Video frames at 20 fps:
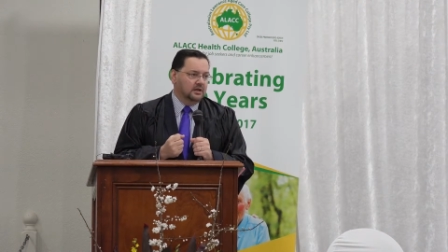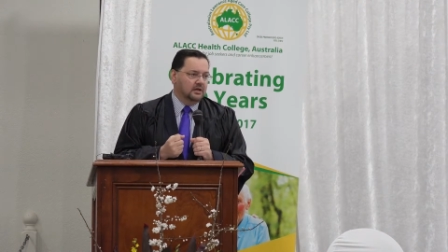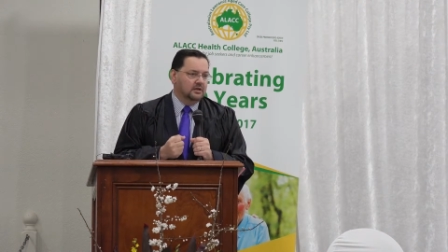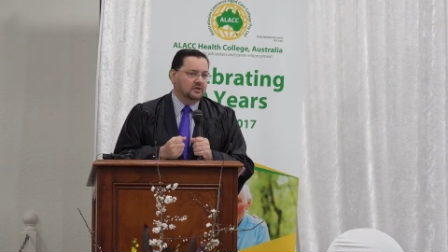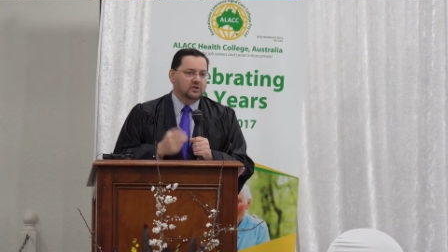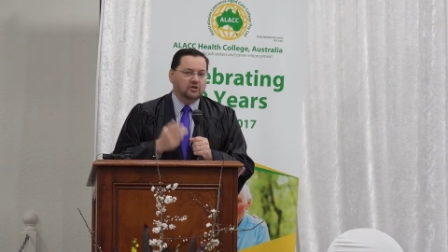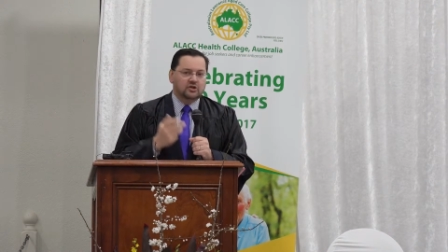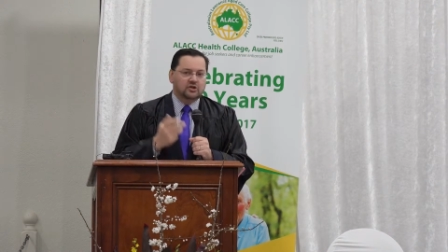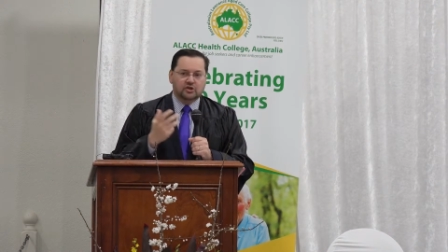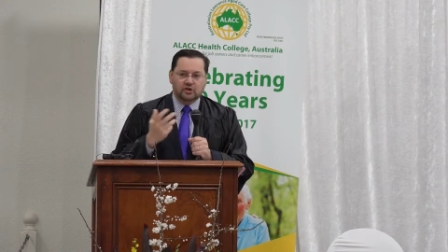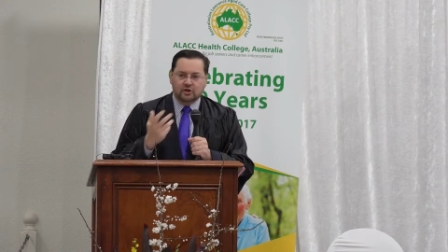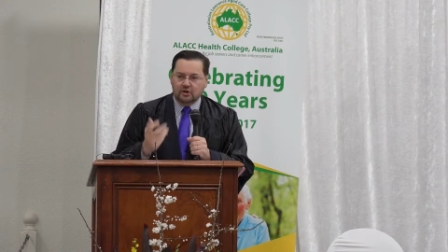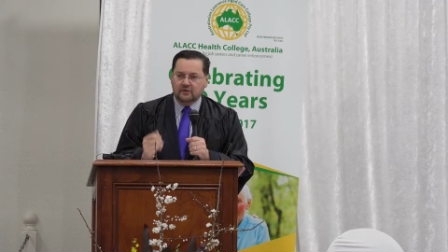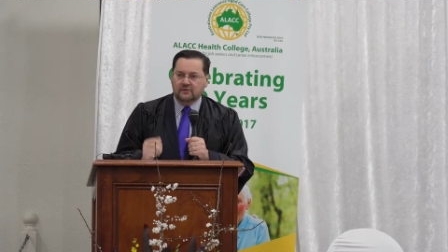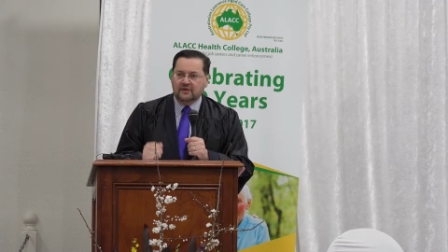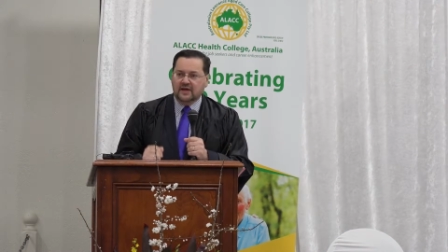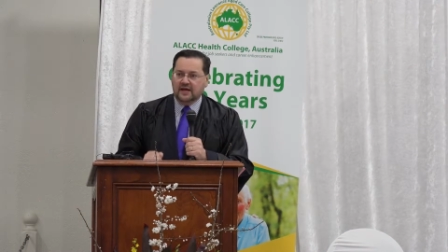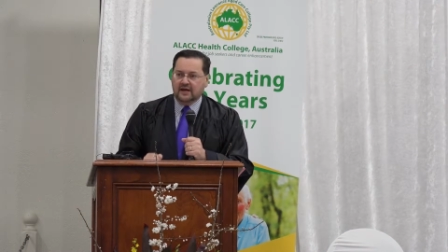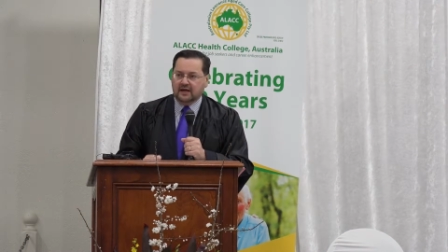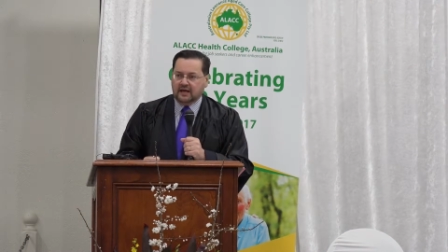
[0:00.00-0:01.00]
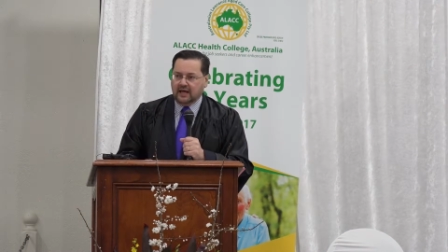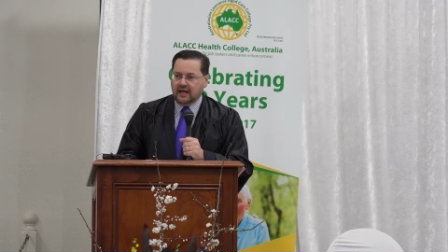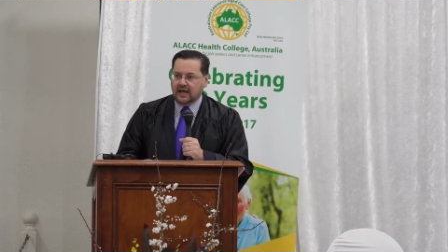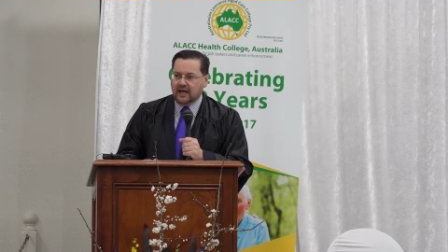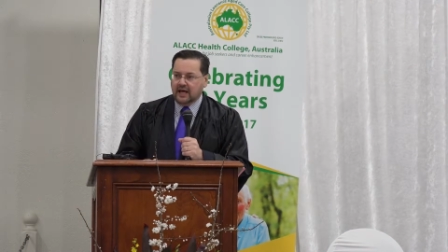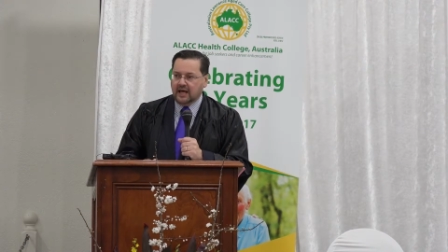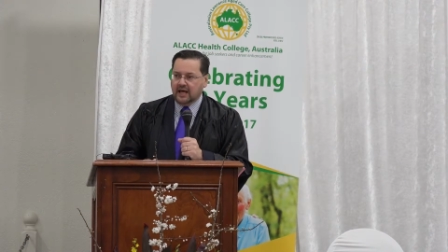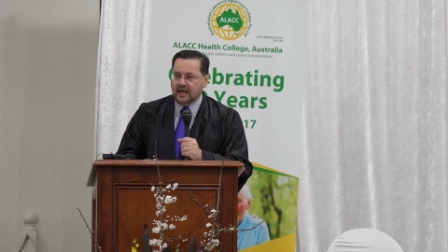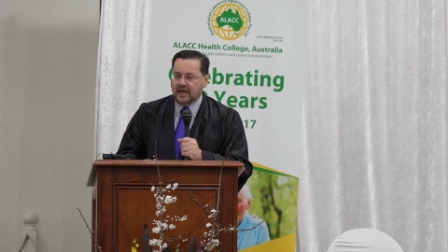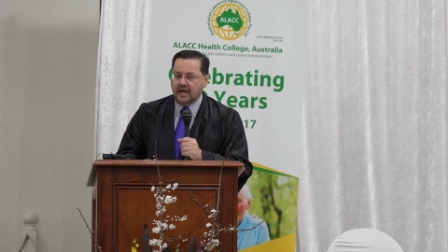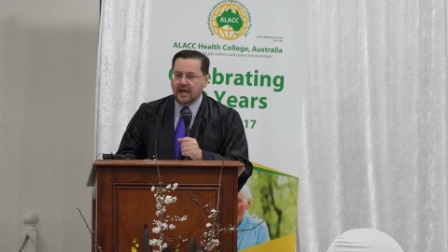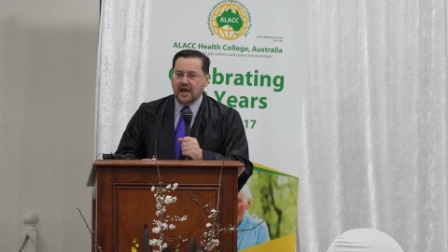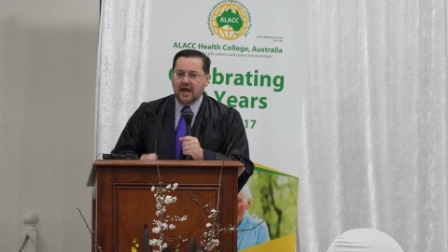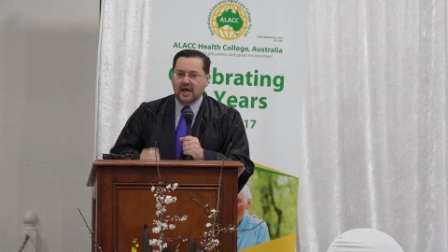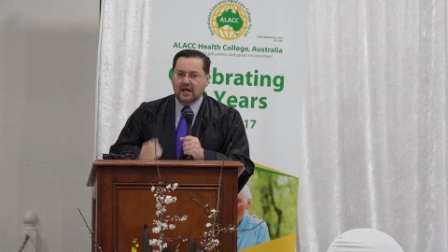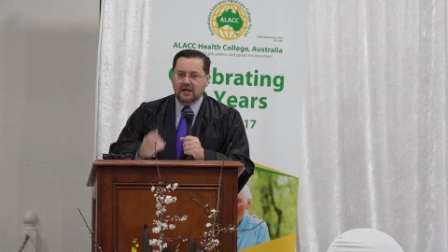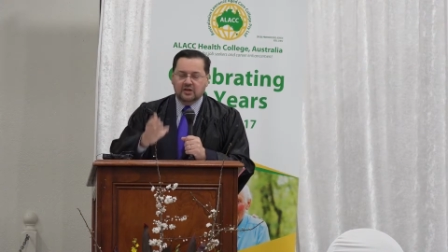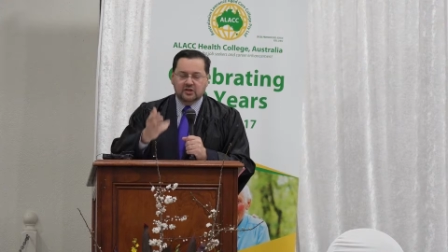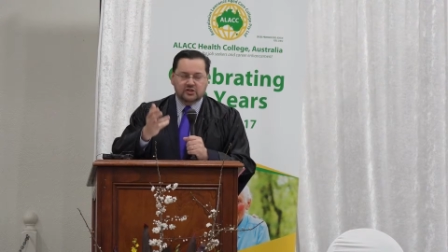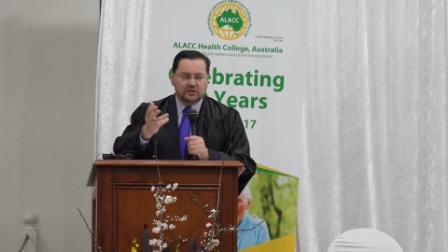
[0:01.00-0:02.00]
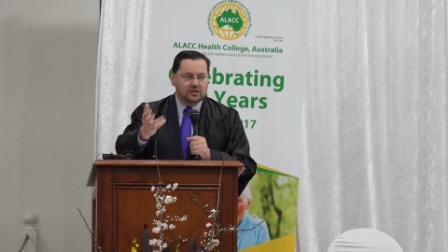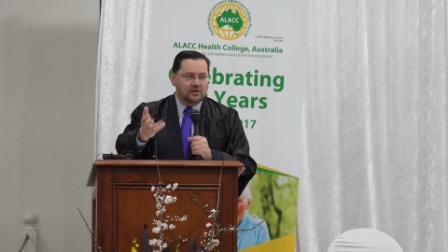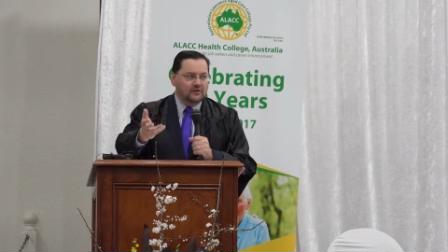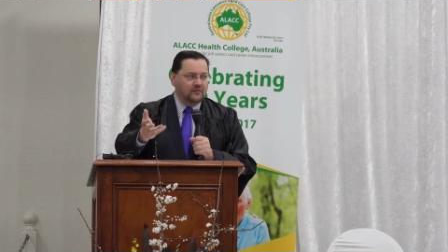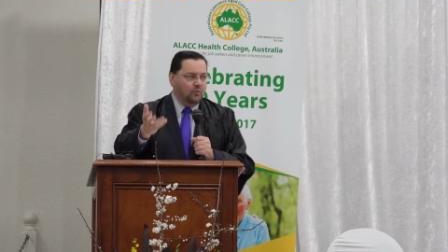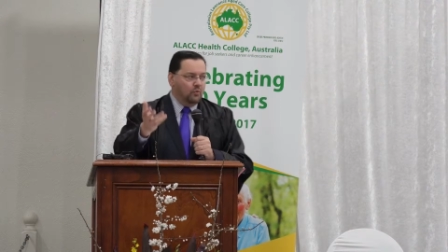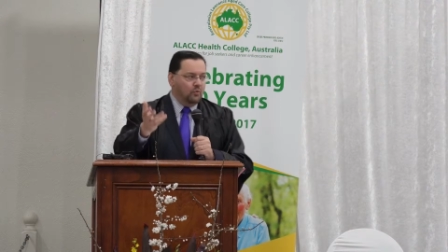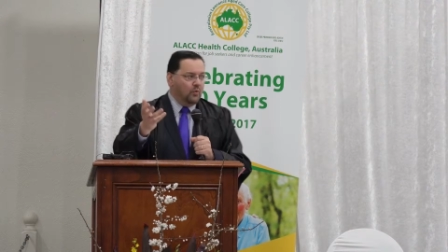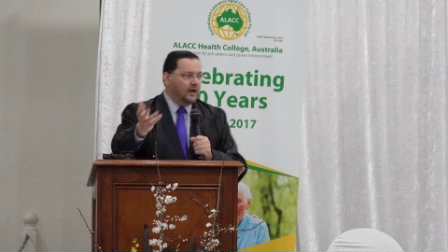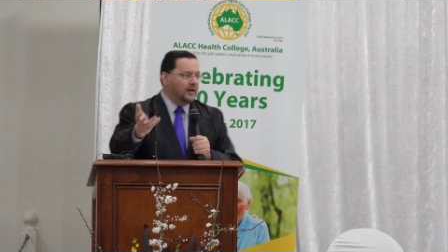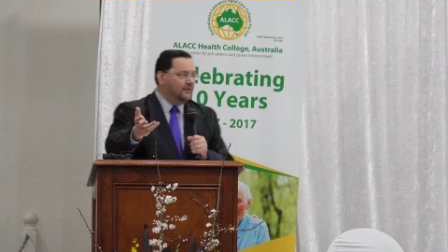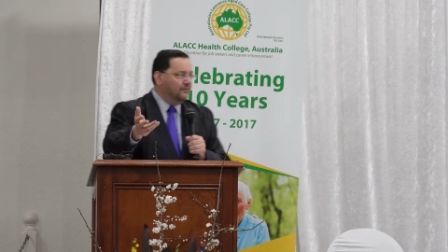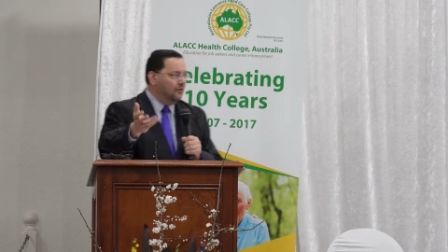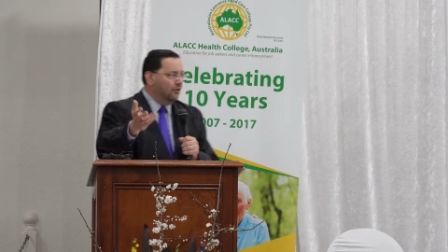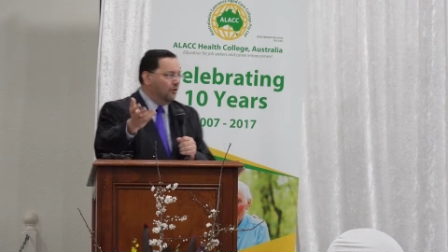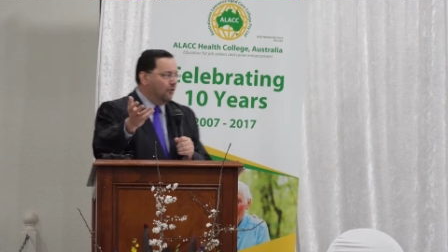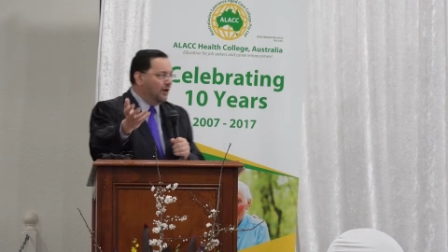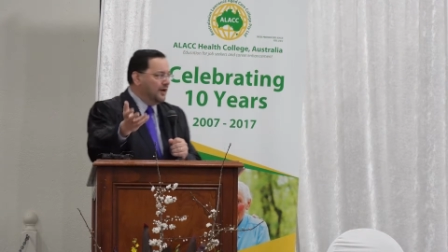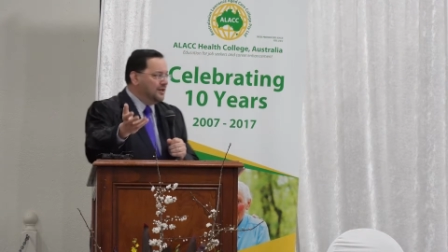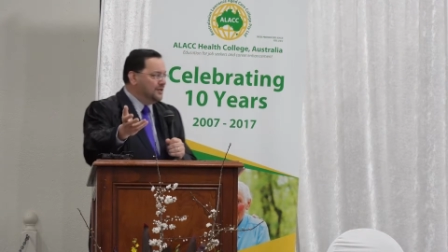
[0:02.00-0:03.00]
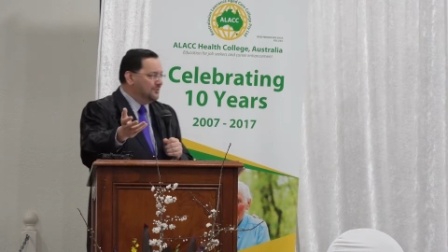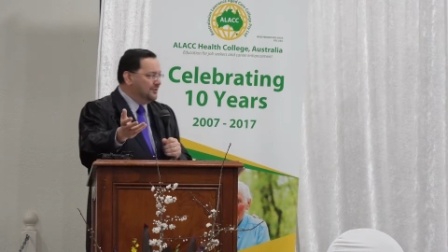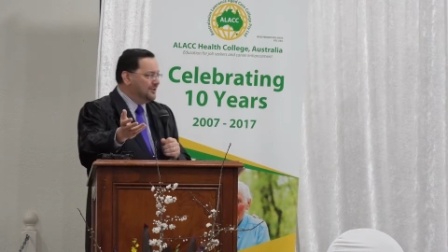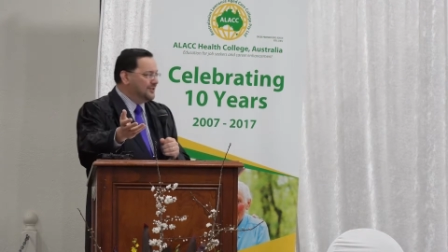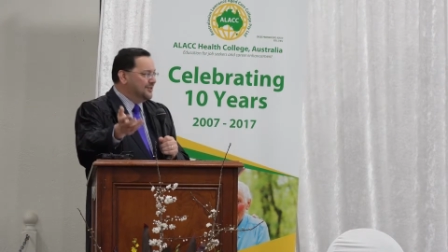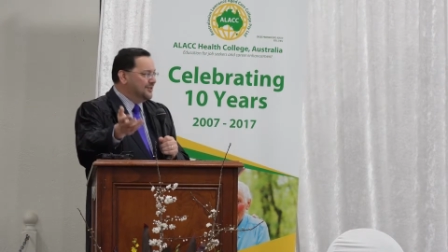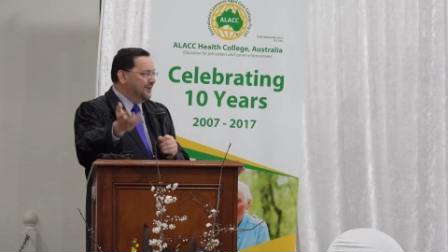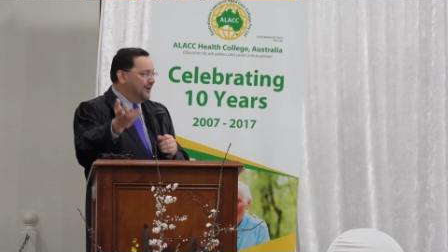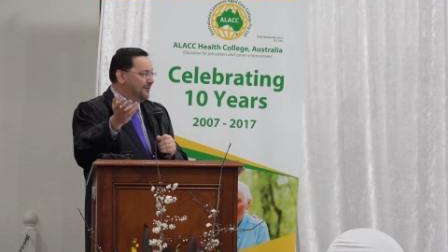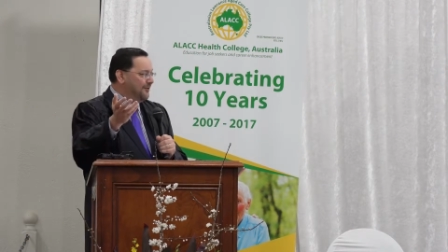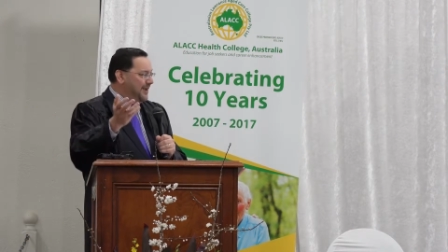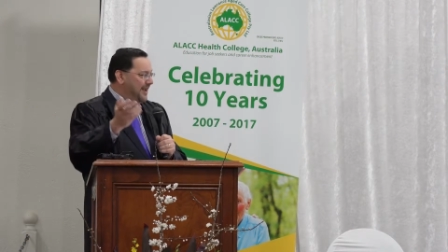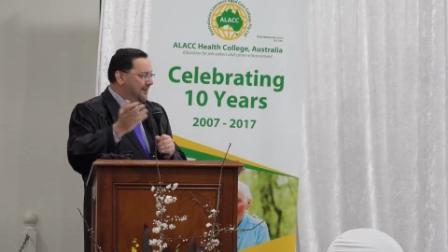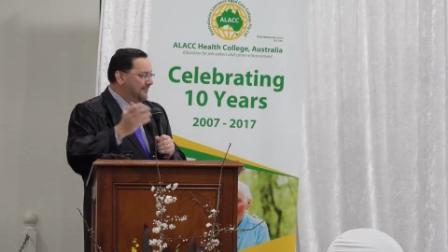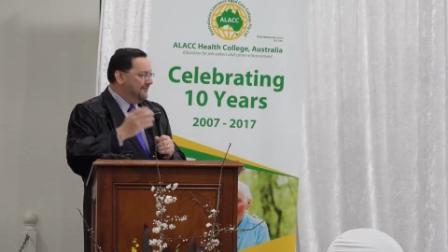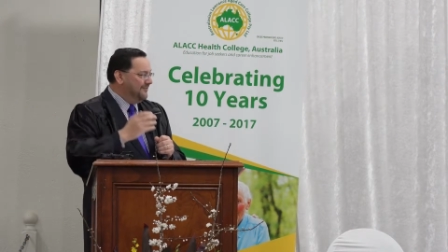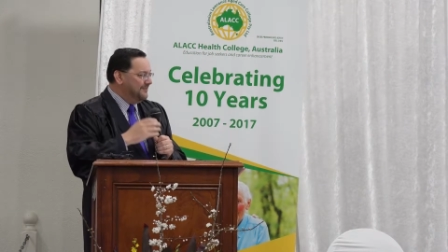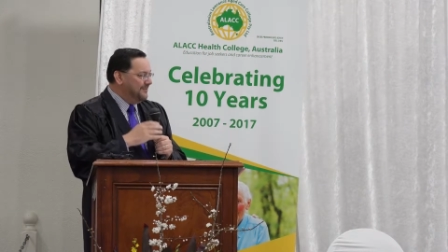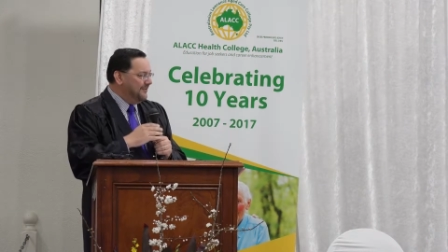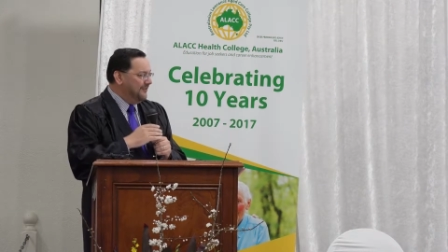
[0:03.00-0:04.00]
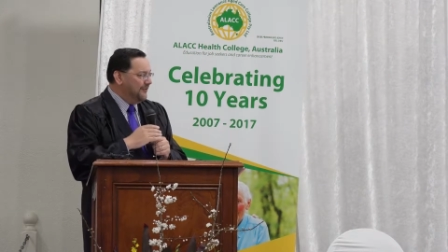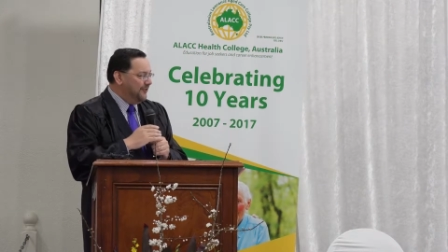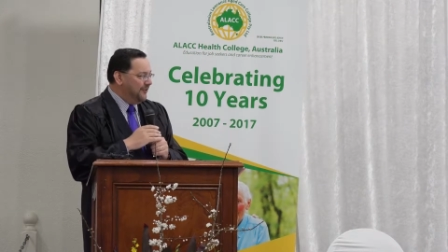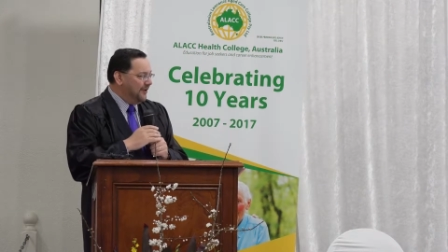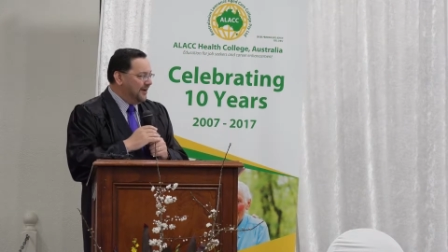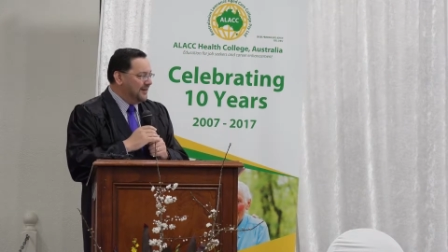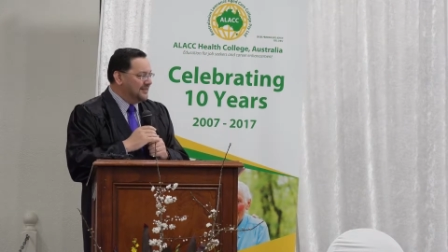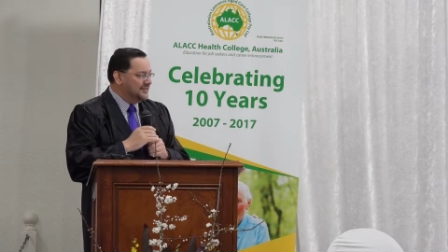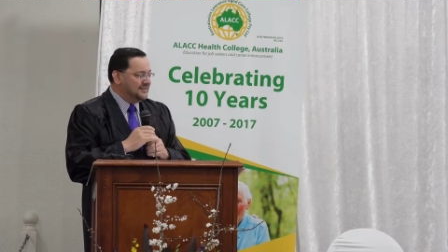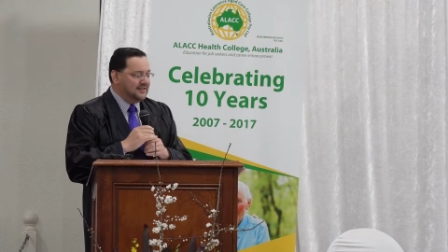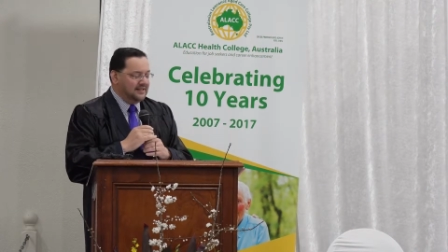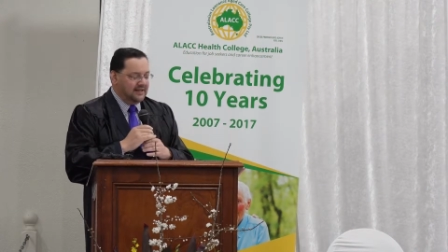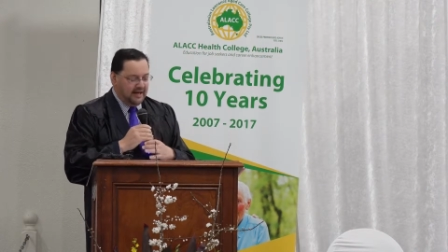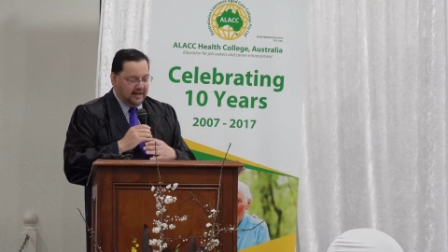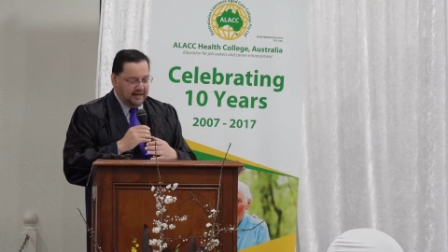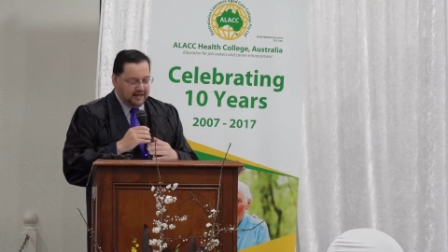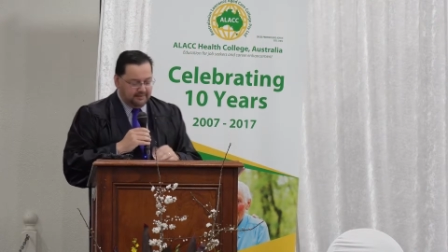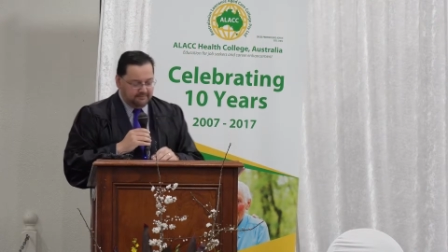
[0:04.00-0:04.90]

deserve our care, and deserve wonderful graduates like we have before us today.